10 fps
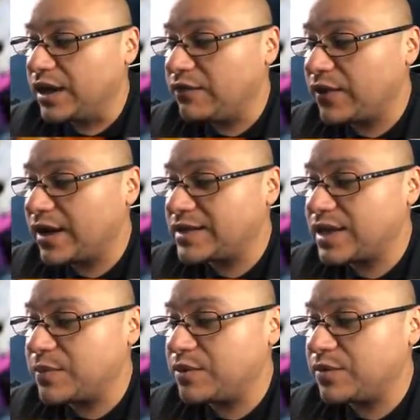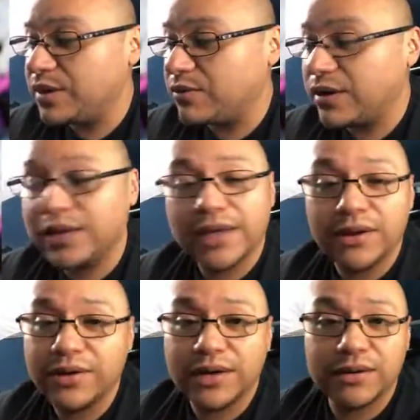if you guys happen to be around the
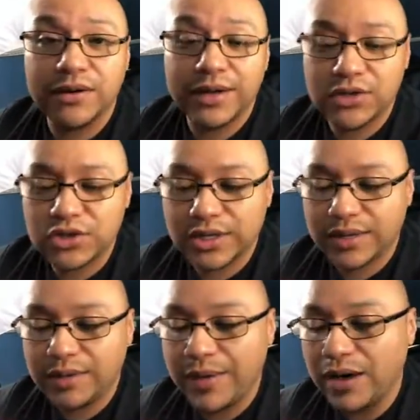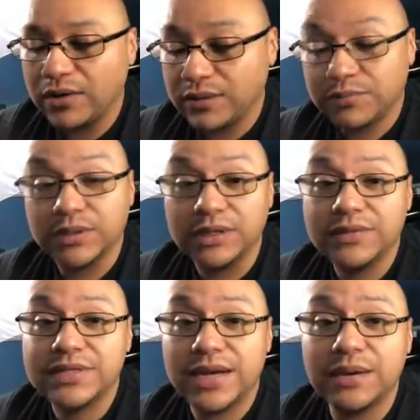area, go ahead and check him out. I believe
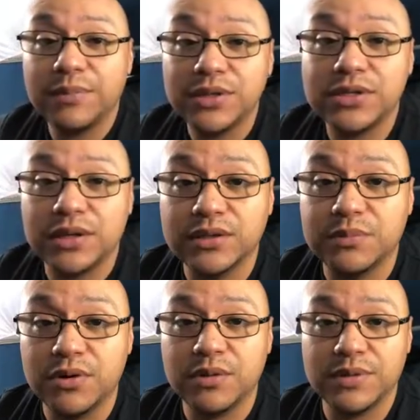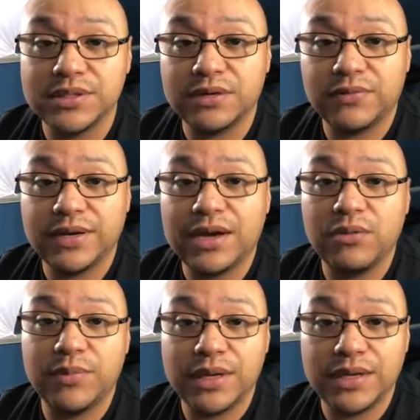he's got a bunch of other Pokemon stuff right
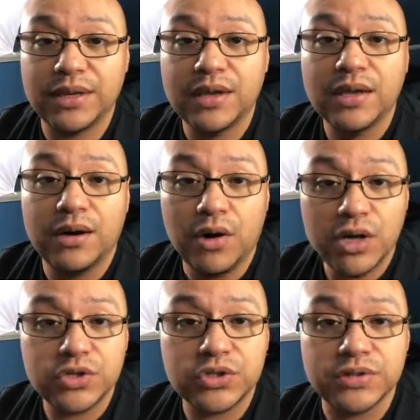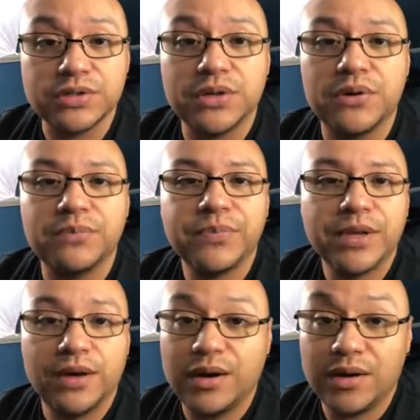now being auction. So
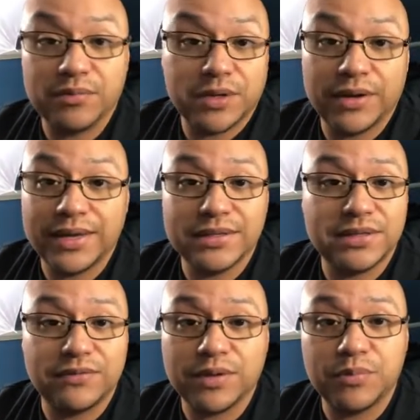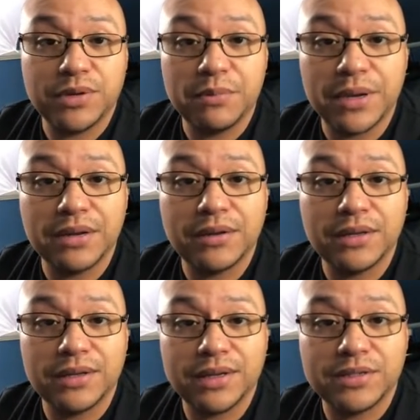um, go ahead and see if you can put a bet on
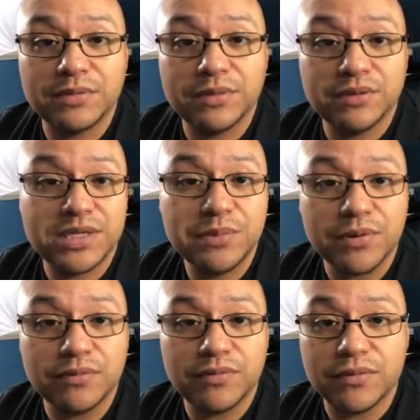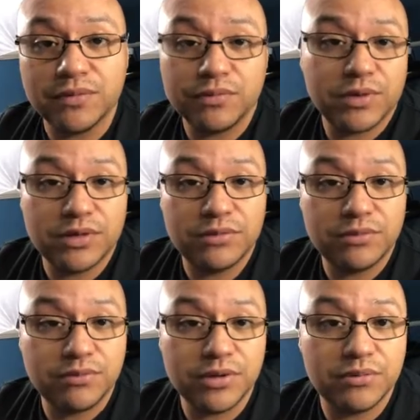it and get something cheaper for what you
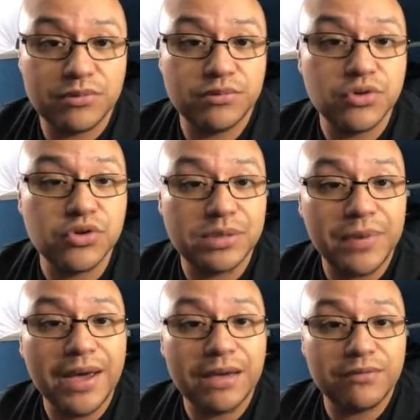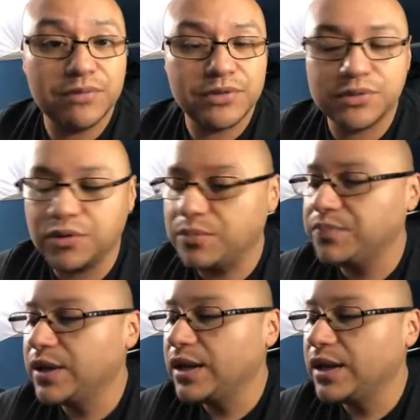would, you know, would usually buy it from a store.